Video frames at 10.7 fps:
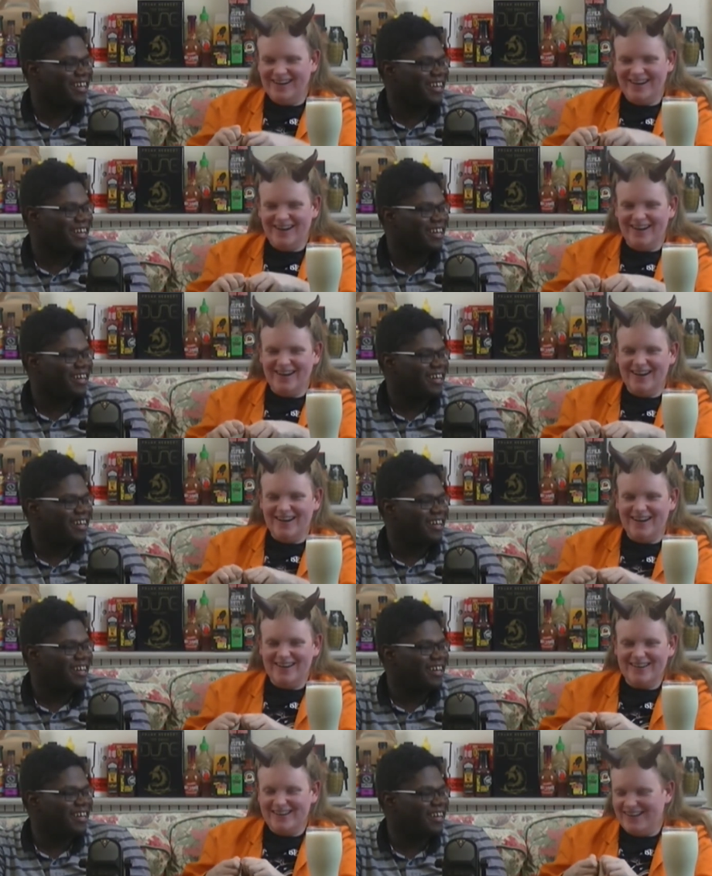
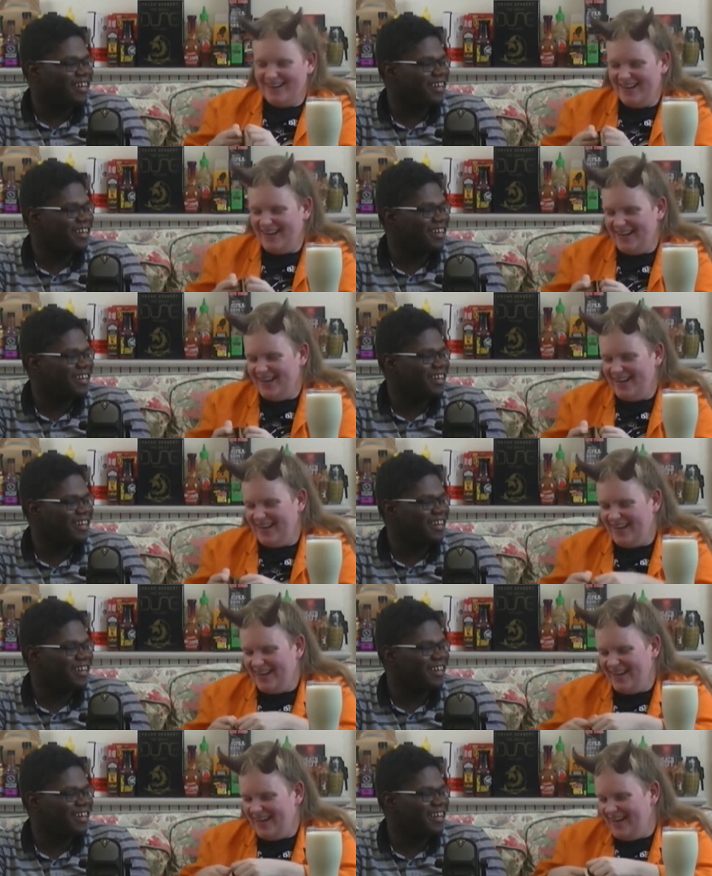Nothing is said.